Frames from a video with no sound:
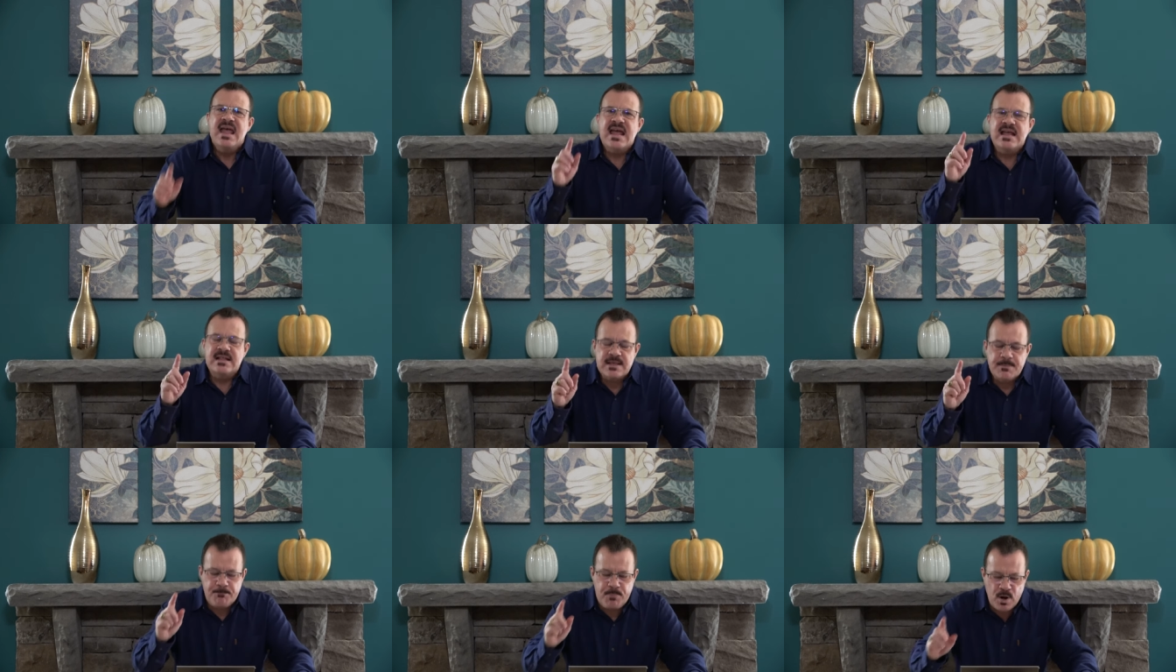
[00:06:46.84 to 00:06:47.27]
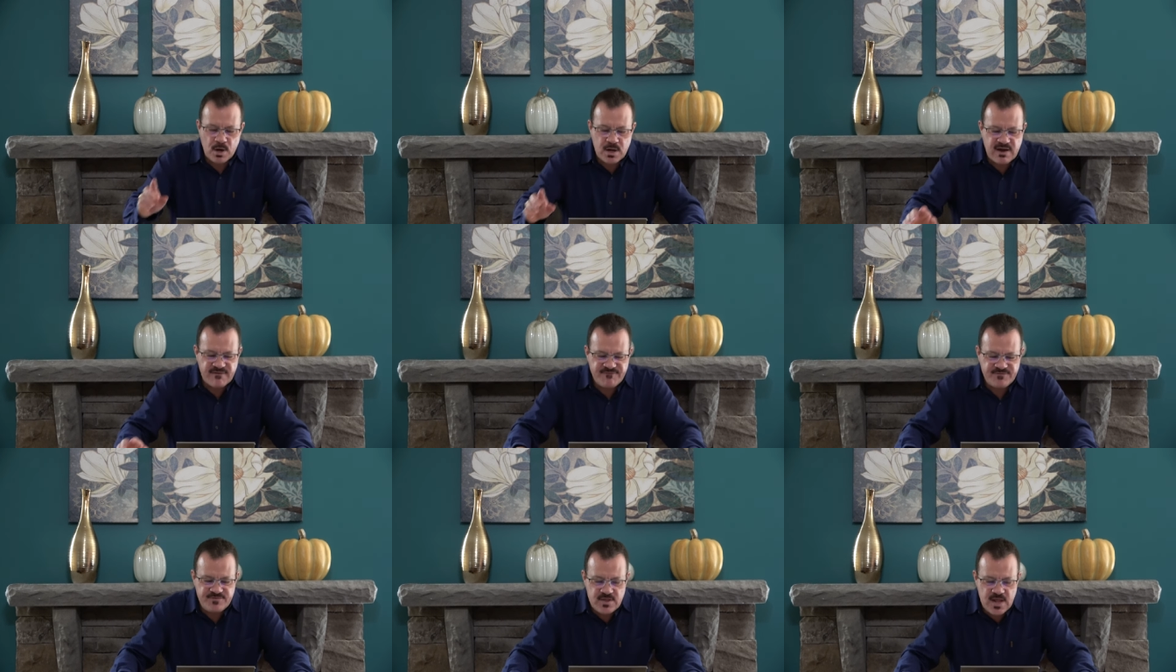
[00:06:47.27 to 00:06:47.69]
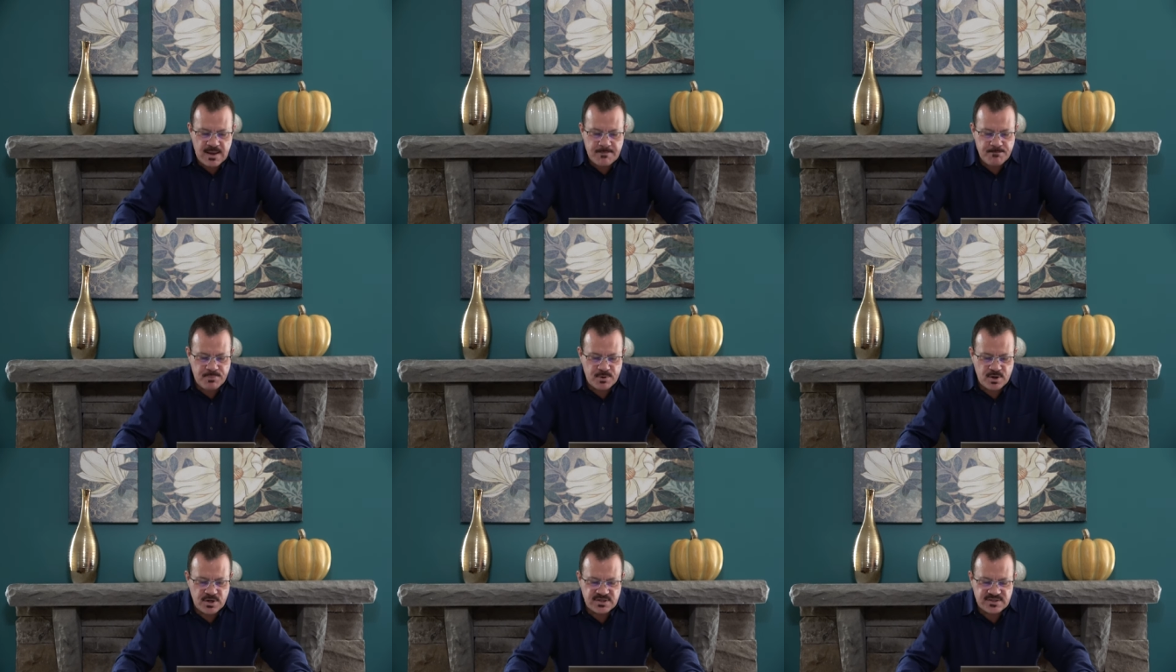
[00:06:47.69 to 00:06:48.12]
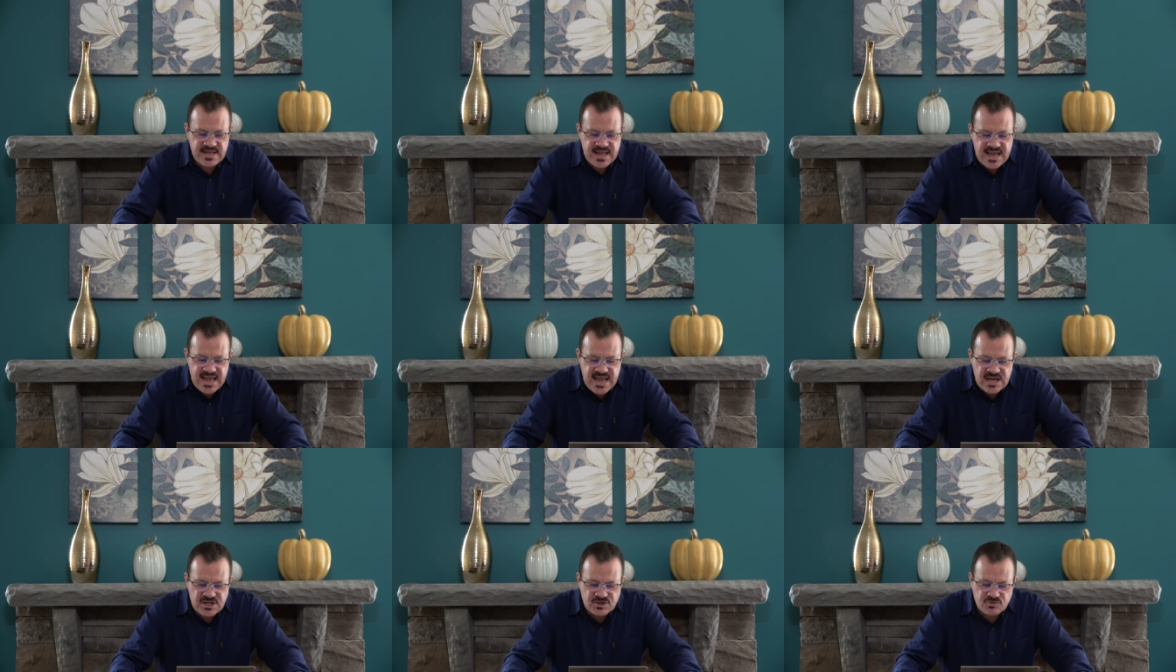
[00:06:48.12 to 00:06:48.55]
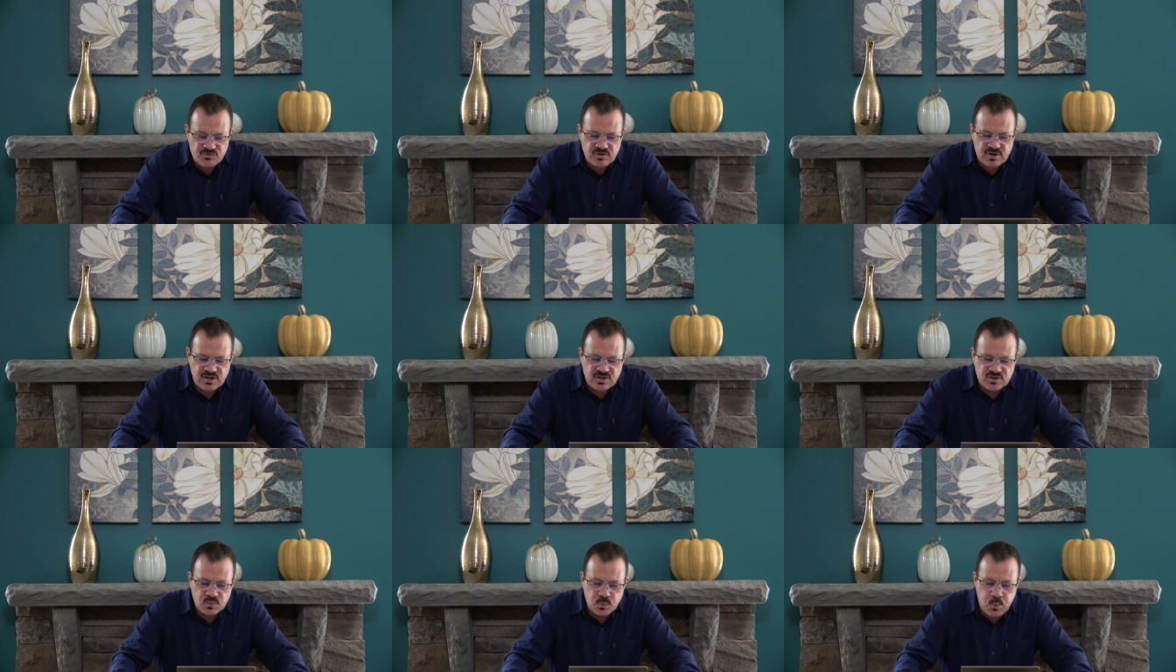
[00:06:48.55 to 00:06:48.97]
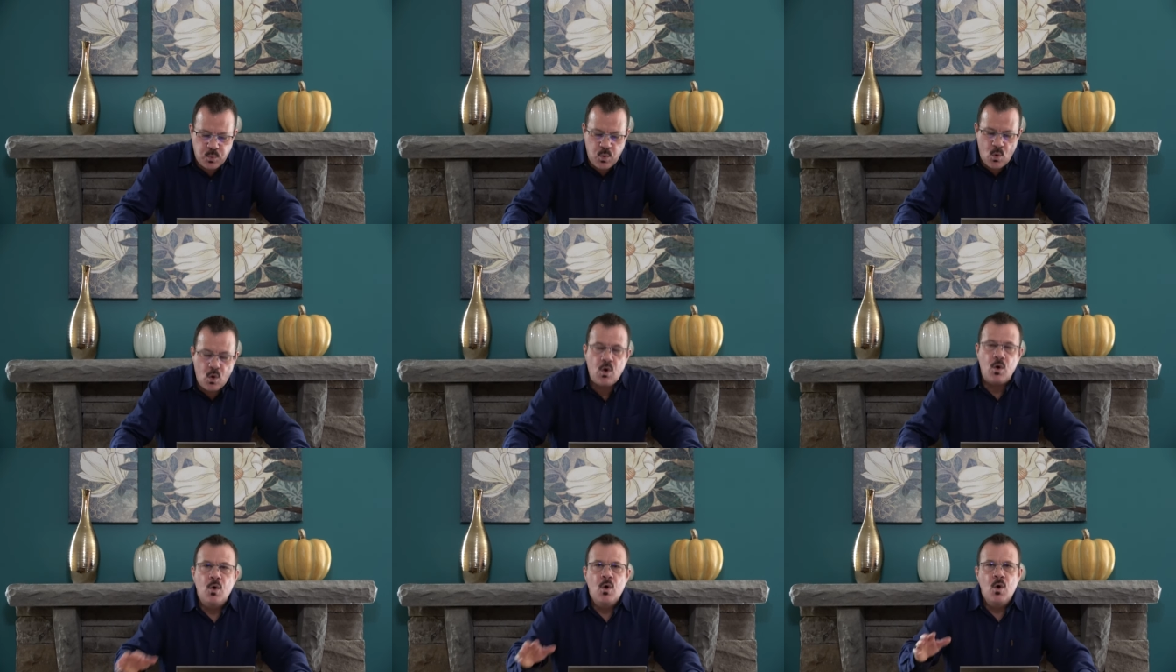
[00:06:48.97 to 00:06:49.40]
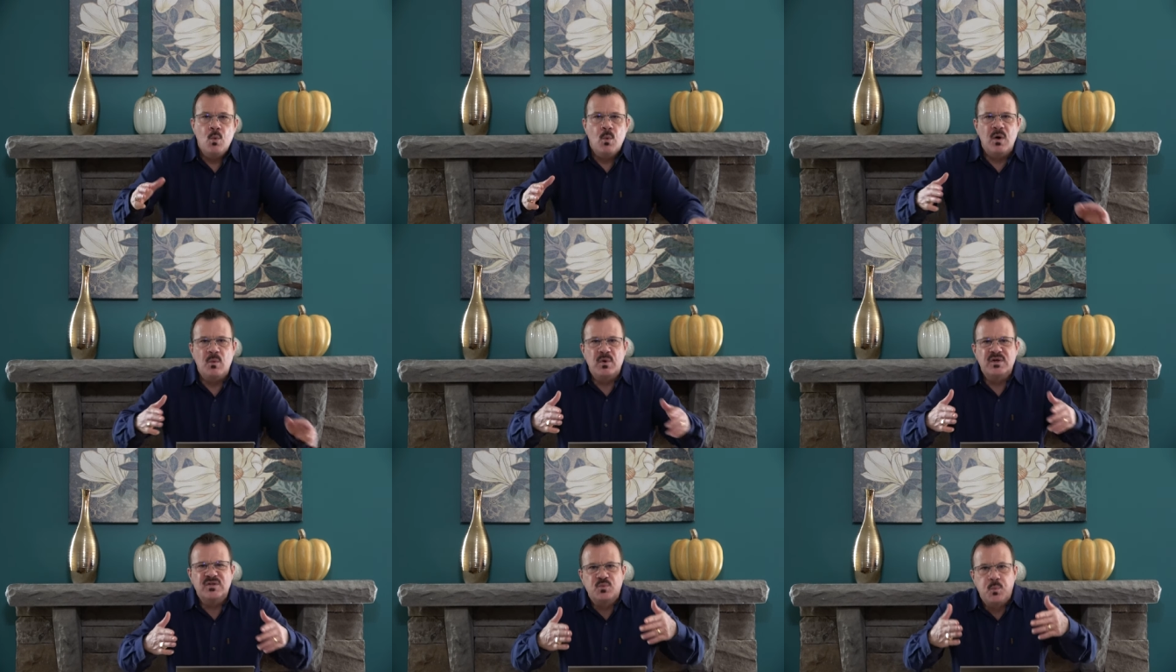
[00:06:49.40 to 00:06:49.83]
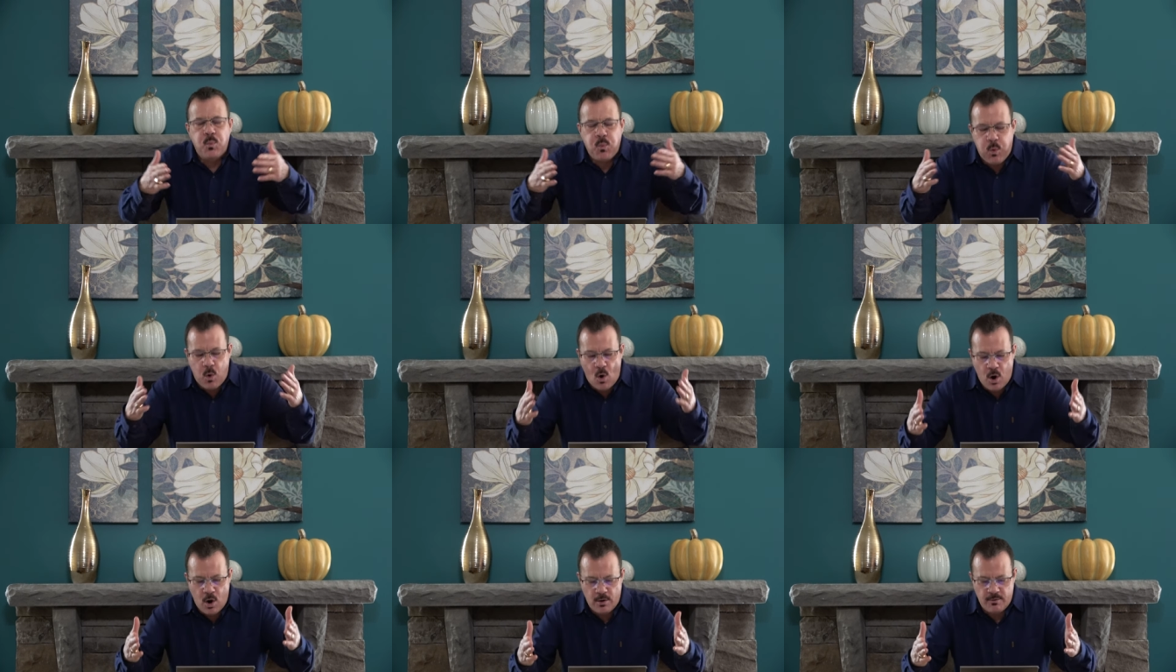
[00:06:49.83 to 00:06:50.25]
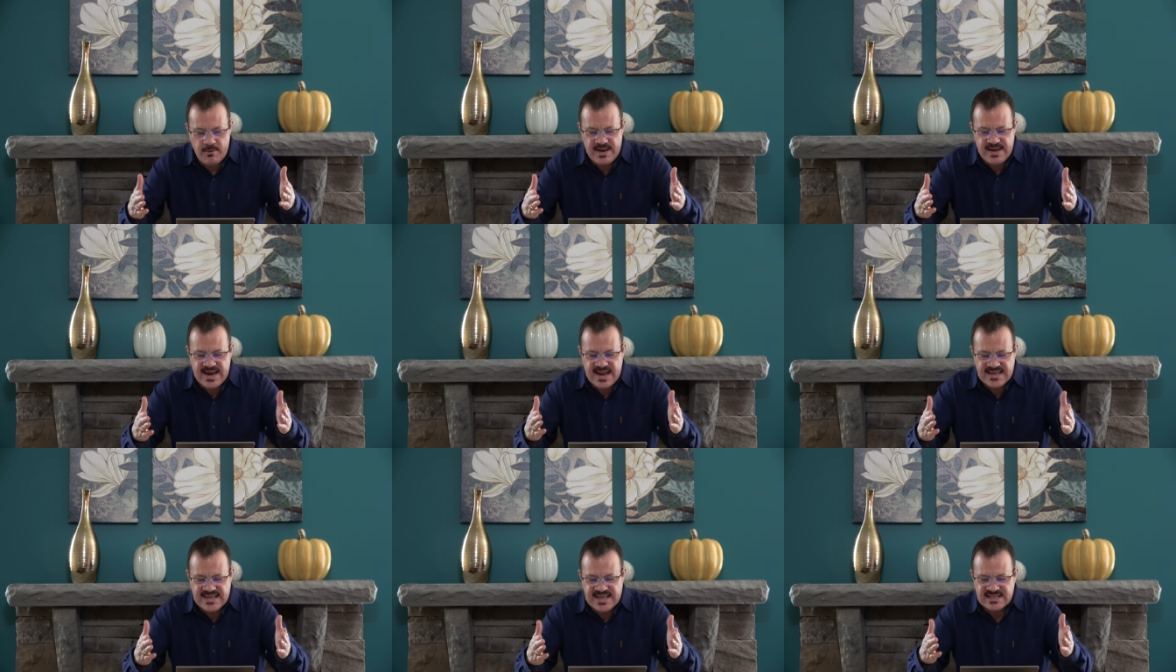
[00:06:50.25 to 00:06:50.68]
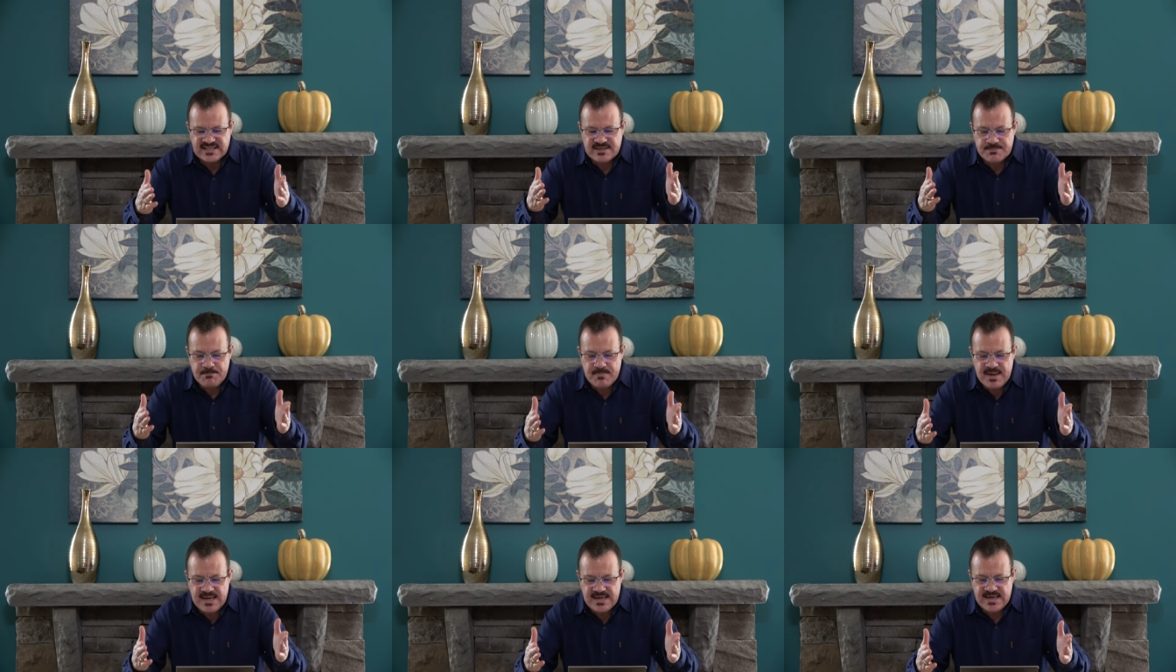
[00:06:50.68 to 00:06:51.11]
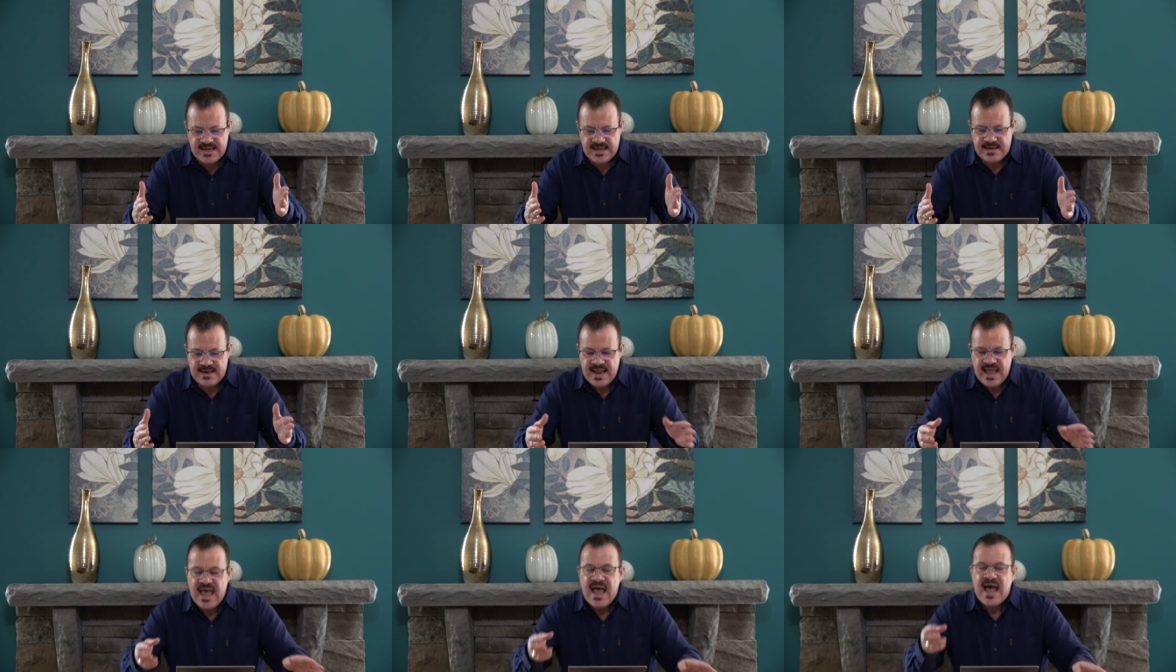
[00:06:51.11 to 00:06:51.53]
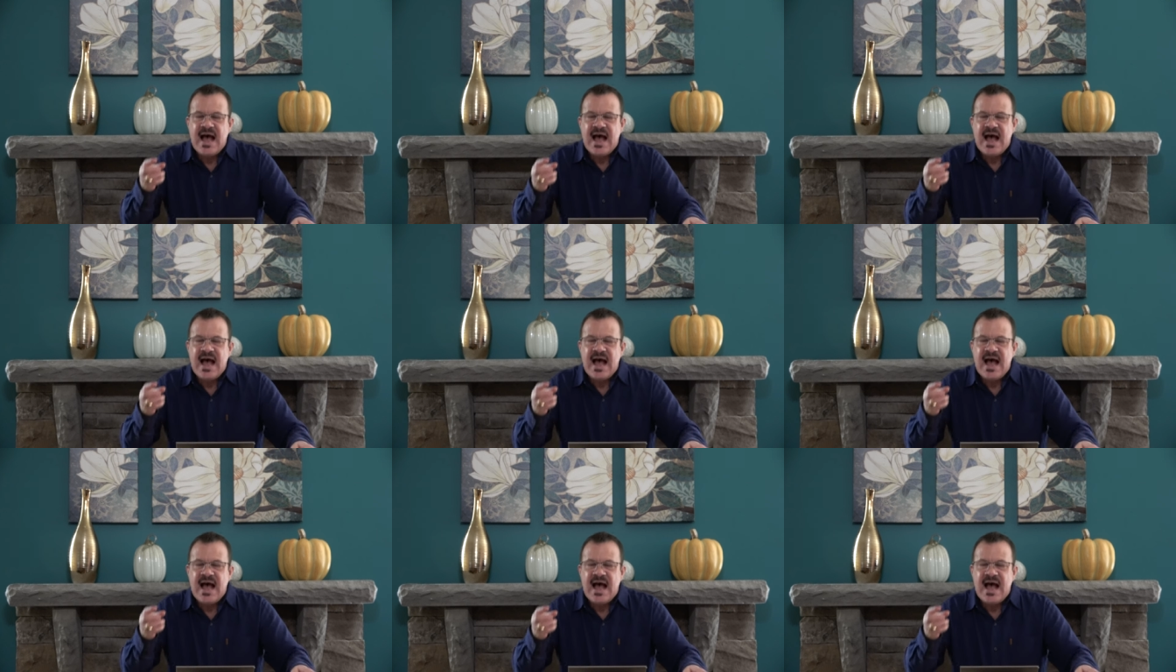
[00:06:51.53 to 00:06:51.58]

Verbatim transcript: In the book of Numbers, Israel's war, what was warring against Midian,